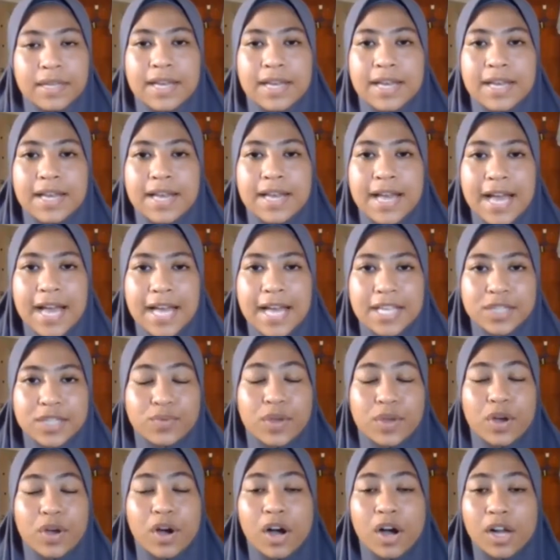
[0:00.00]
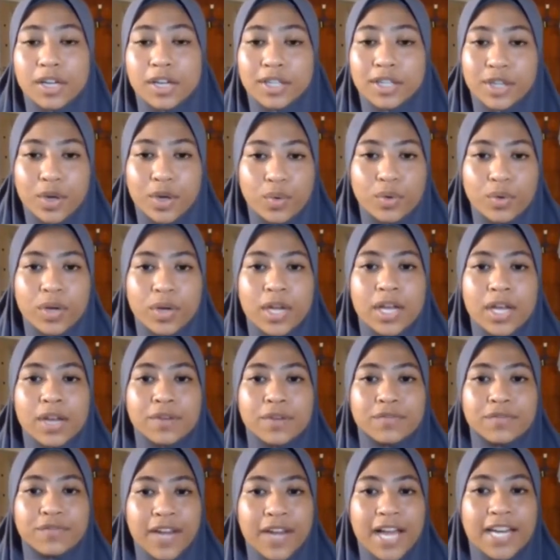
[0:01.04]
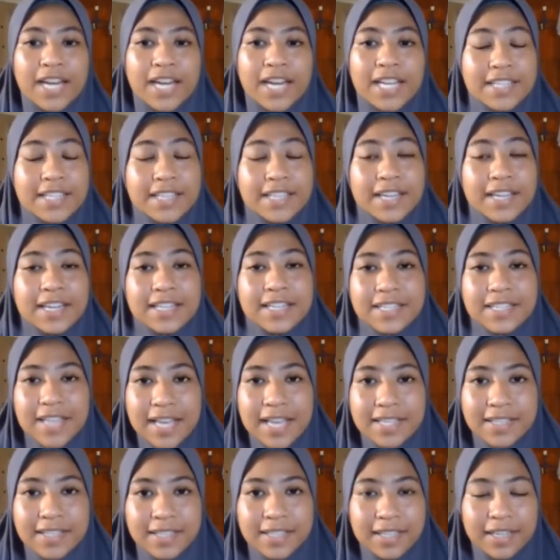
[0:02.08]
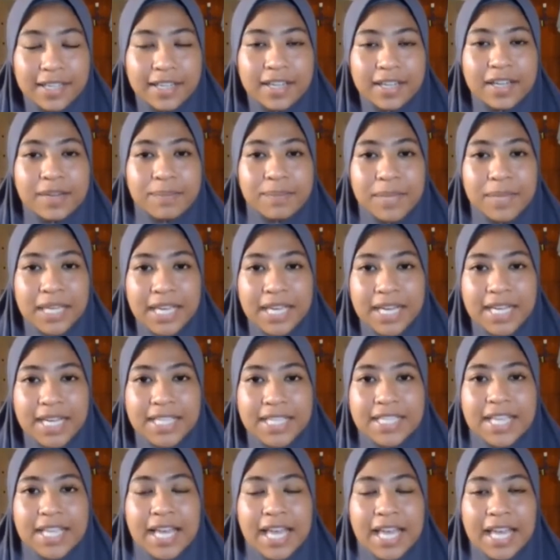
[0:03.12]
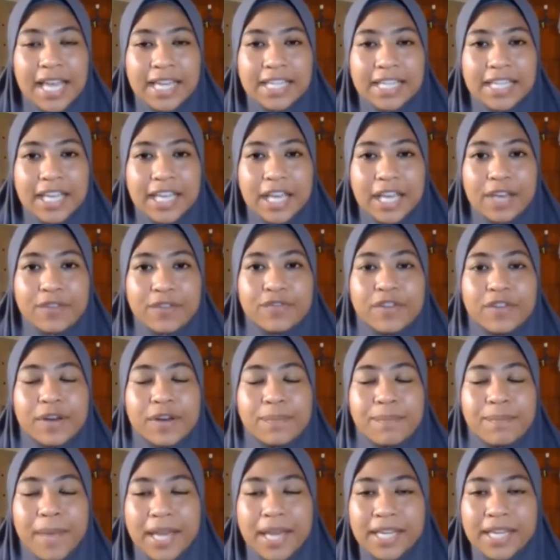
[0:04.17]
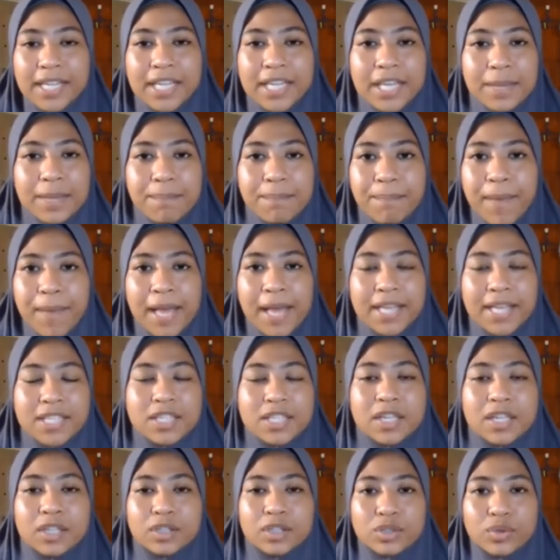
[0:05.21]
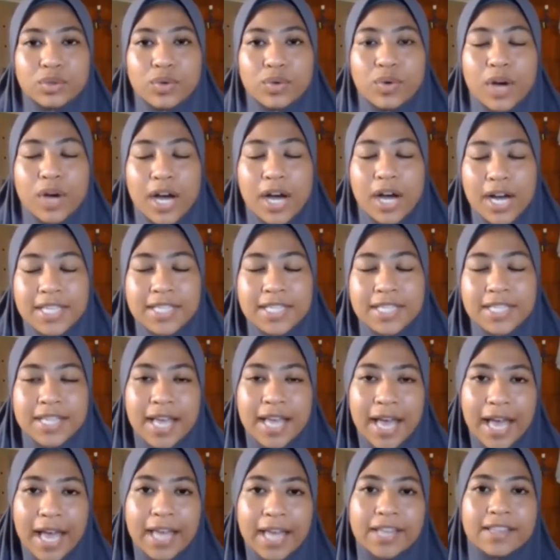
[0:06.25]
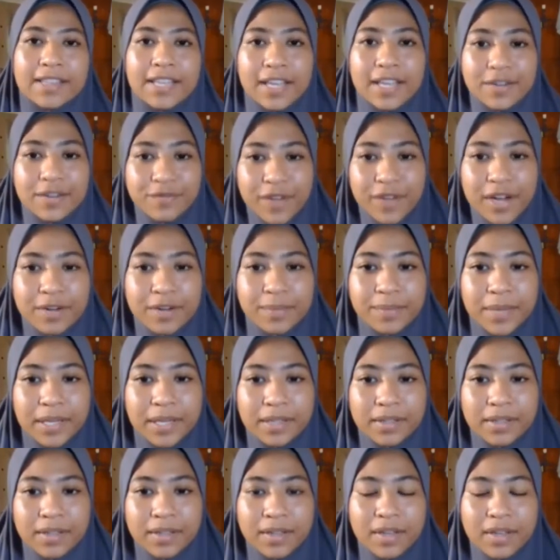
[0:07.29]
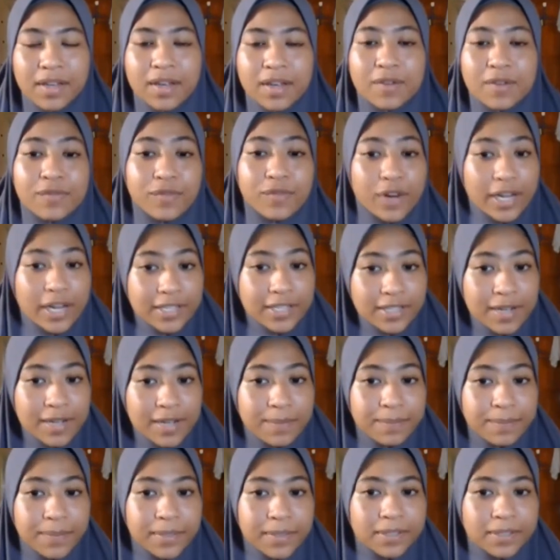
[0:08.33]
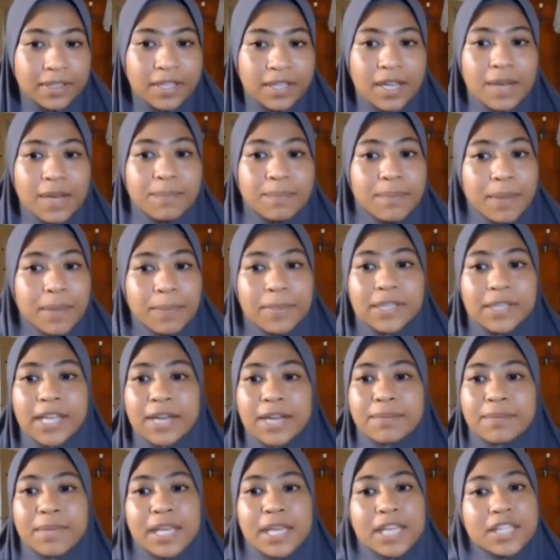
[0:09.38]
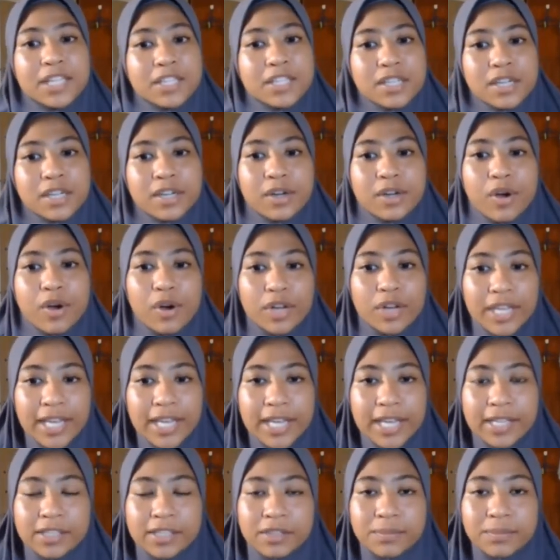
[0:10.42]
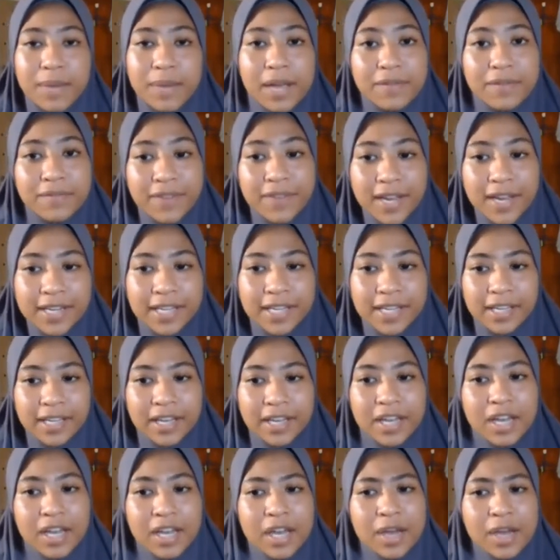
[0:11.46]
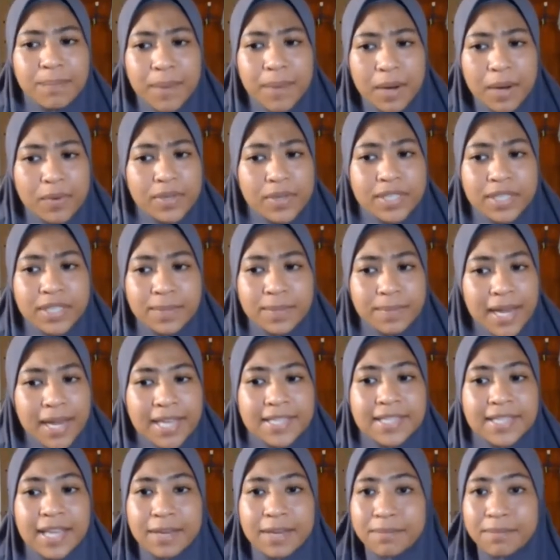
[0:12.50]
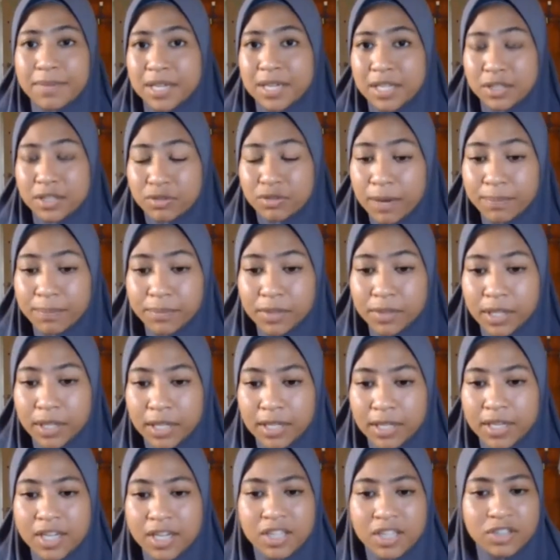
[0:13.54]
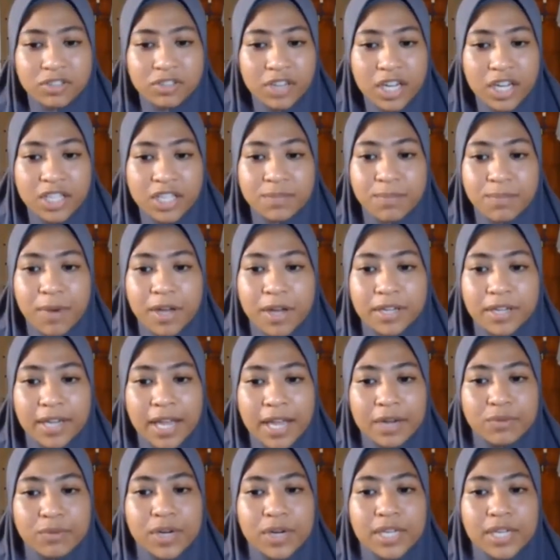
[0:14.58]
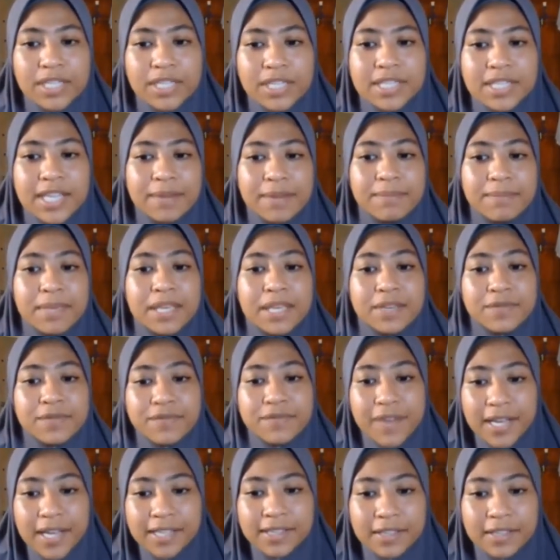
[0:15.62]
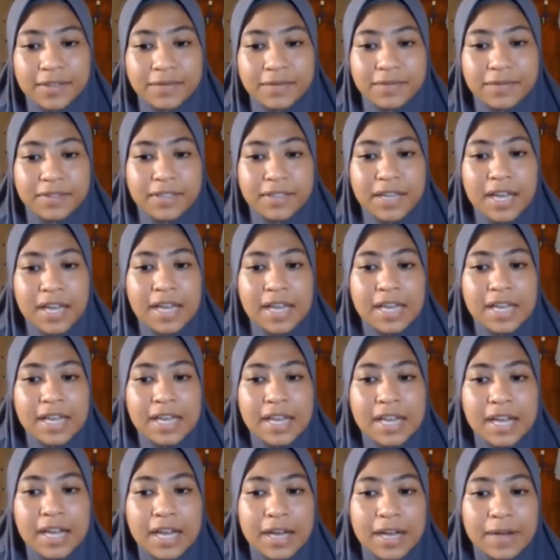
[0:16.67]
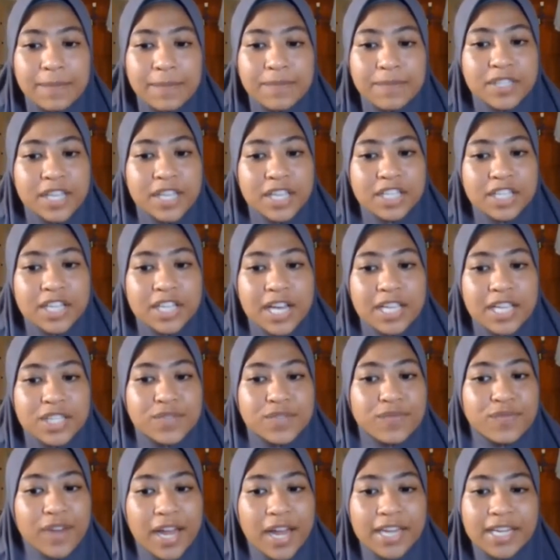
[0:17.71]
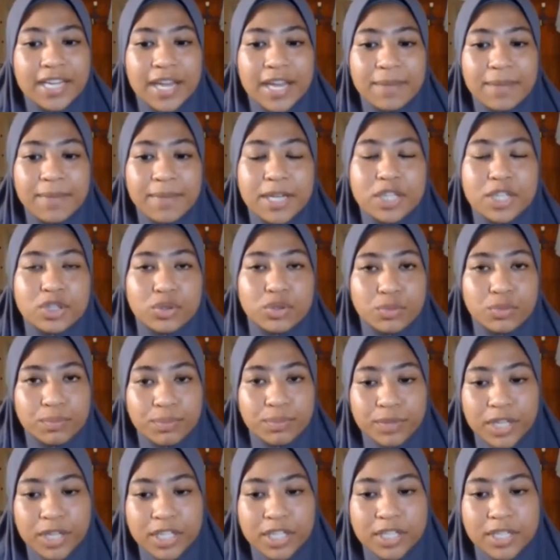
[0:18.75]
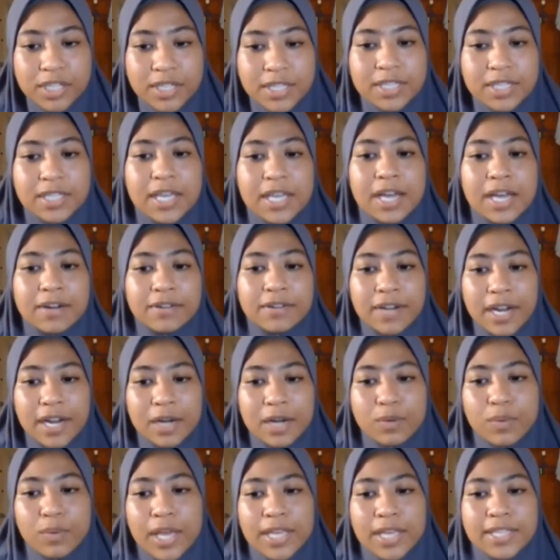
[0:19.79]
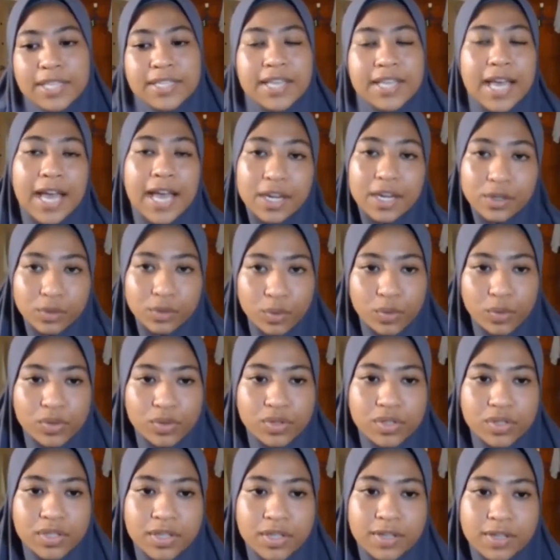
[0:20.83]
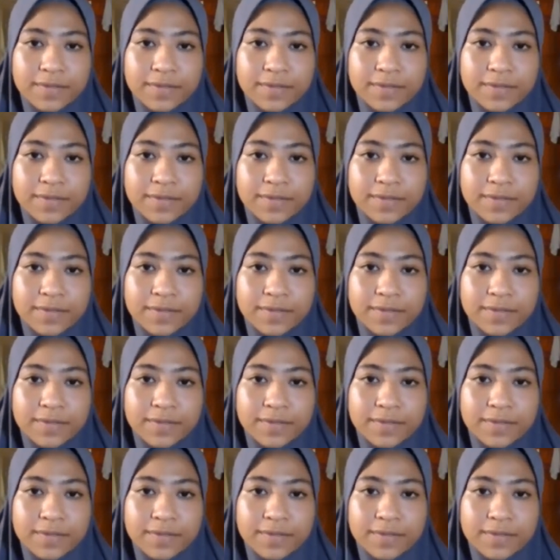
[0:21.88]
As we all know, flood is a disaster because it gives many impacts to us and the environment. For example, people can be injured or killed by flooding. Power supplies can be disrupted. Transport networks can be affected, such as flood damage to bridges, railways, and roads.